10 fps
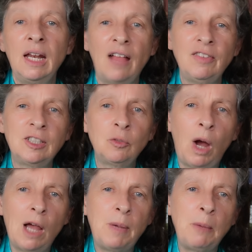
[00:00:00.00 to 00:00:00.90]
And this is
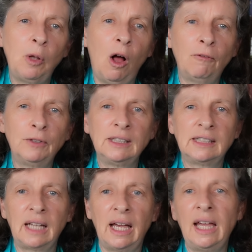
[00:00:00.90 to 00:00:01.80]
why people often
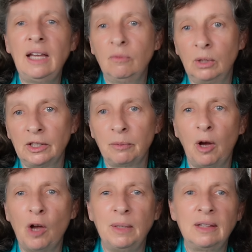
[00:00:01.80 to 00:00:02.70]
say, well, at the
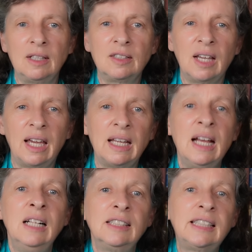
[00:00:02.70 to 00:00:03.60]
moment they're saying
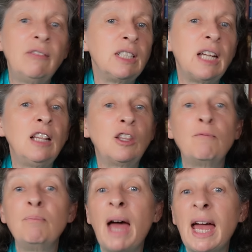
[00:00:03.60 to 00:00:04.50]
17th
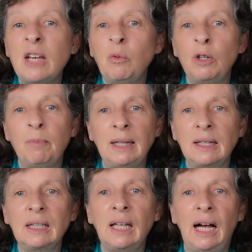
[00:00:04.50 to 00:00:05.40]
of May would have been
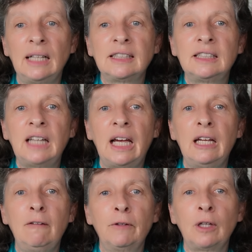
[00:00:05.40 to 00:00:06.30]
the last
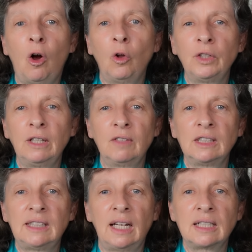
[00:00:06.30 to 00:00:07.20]
day for the holding of the
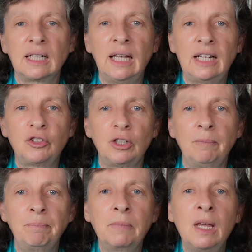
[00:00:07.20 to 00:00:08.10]
Senate
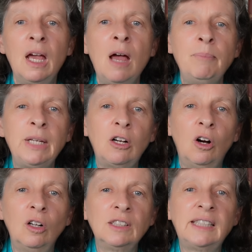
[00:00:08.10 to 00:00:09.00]
election,
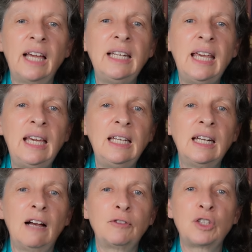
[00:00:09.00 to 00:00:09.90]
because they need
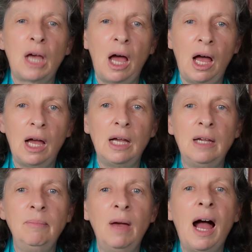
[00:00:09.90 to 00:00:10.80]
enough
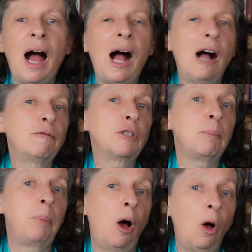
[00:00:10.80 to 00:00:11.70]
time after
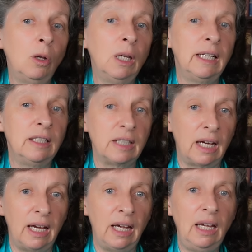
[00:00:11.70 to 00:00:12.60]
polling
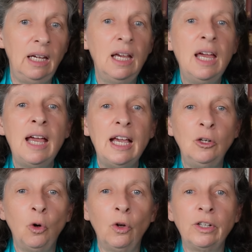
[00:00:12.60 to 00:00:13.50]
day
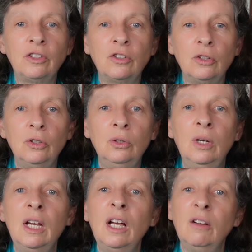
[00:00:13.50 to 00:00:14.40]
in order to
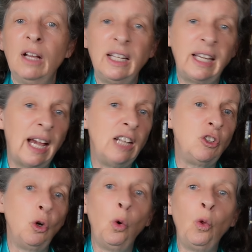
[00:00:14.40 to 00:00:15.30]

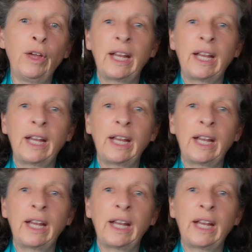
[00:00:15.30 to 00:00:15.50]
engage in all the